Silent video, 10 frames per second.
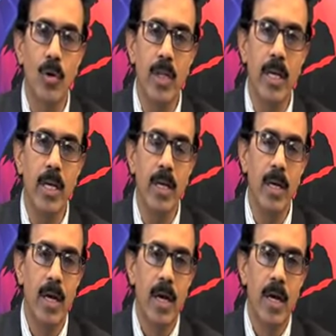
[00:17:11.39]
Only
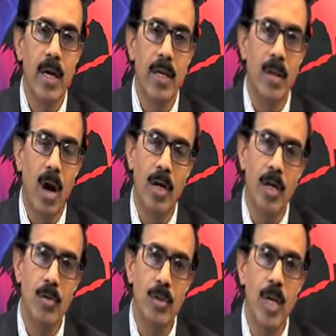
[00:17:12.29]
in
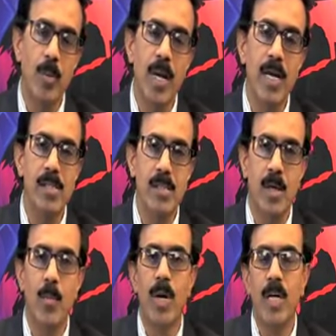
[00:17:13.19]
order to stabilize
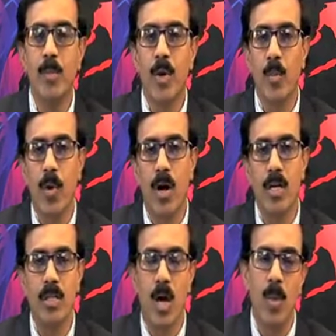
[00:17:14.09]
multiple
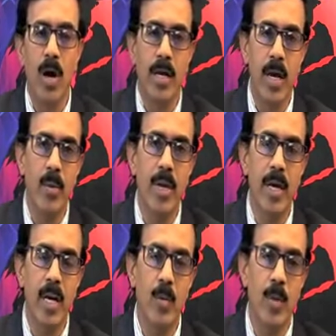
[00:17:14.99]
bonds among
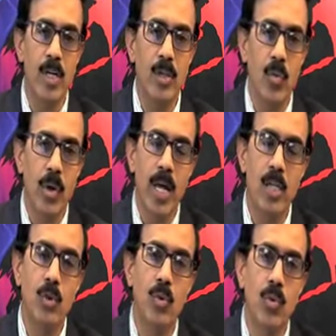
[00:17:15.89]
heavier elements, one
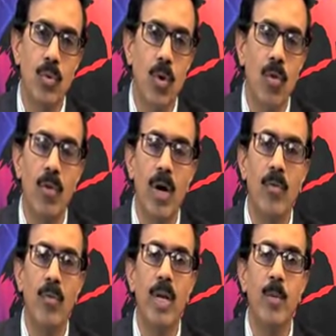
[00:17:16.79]
has to go for
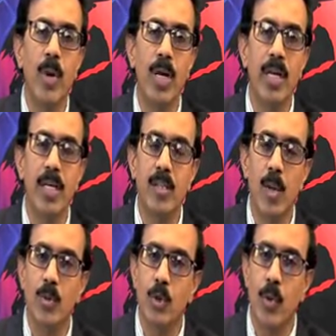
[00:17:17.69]
very bulky
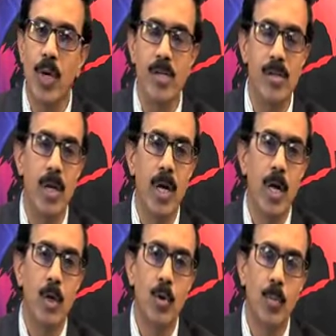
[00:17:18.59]
substituents
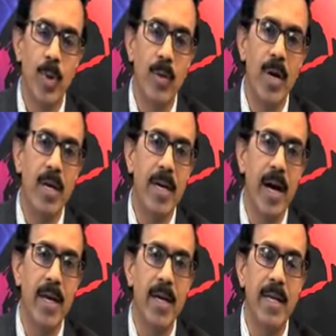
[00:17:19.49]
to prevent
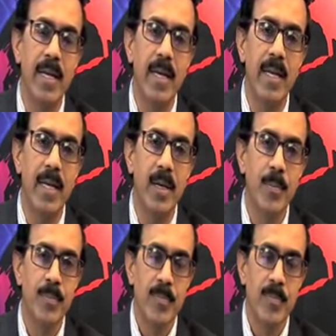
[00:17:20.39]
kinetically